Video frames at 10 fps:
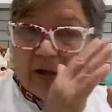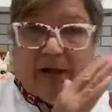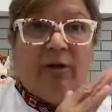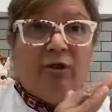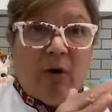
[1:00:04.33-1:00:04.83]
you
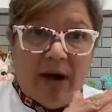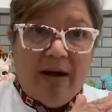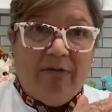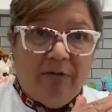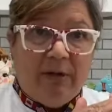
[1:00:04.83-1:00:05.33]
let it
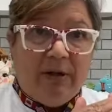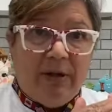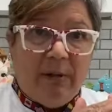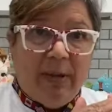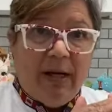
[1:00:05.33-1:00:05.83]
dry for a
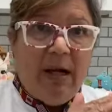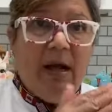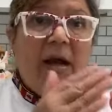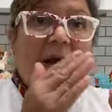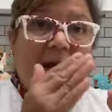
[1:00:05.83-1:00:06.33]
little
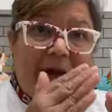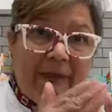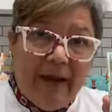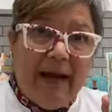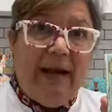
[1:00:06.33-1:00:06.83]
bit
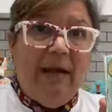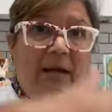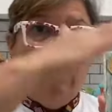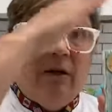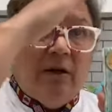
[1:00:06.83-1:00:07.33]
and
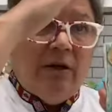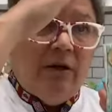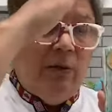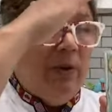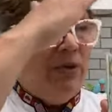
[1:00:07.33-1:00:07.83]
then
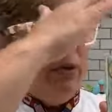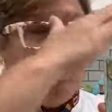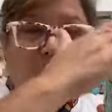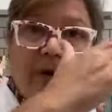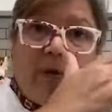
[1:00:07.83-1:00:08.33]
you want to
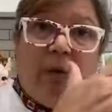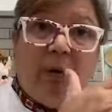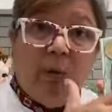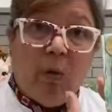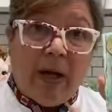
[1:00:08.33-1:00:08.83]
coat it
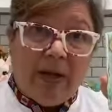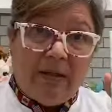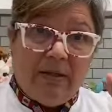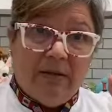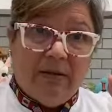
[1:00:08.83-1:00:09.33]
with
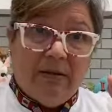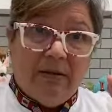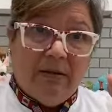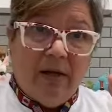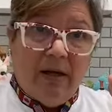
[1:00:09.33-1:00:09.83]
white
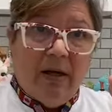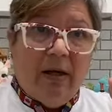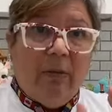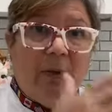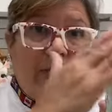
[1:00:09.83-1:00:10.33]

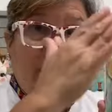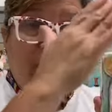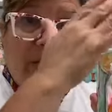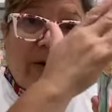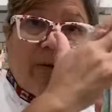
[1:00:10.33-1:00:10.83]
when you
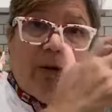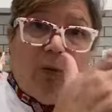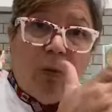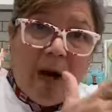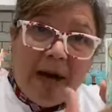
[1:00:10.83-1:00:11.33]
coat it
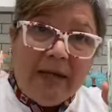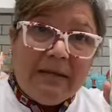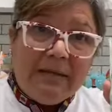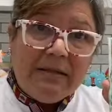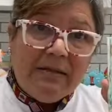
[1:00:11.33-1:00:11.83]
with
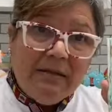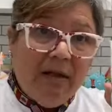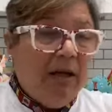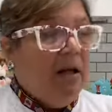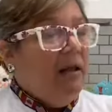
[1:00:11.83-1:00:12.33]
white
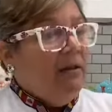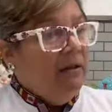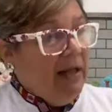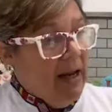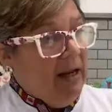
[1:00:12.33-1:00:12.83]

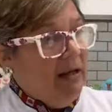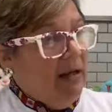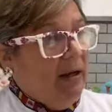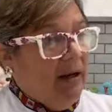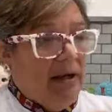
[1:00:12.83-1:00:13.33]

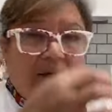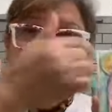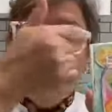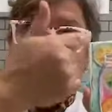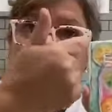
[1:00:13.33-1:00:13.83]
then uh,
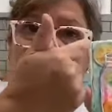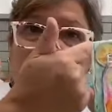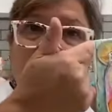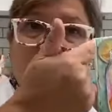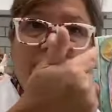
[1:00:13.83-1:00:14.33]
you
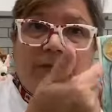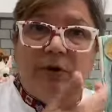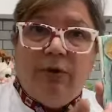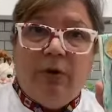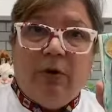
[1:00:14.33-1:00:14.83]
just
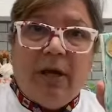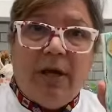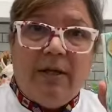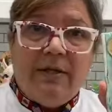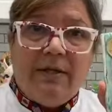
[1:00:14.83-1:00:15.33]
do your
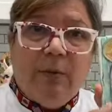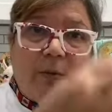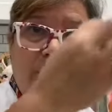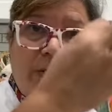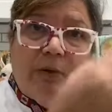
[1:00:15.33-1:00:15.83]
lines
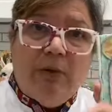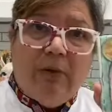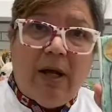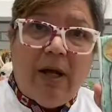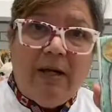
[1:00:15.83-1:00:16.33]
and when you do
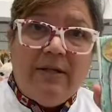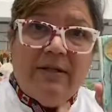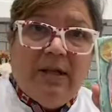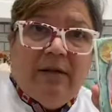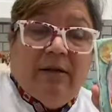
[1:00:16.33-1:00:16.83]
your
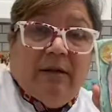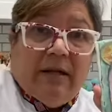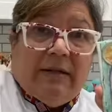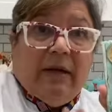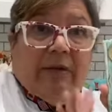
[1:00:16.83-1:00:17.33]
lines then
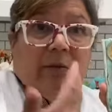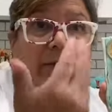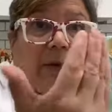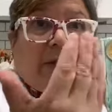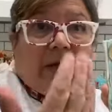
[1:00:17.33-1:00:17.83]
that's how the
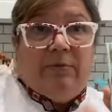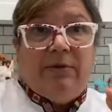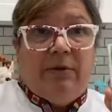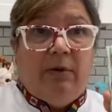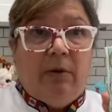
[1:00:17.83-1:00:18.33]
blue
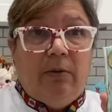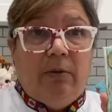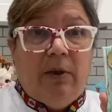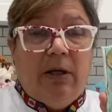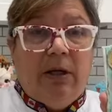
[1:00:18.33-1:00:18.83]
comes through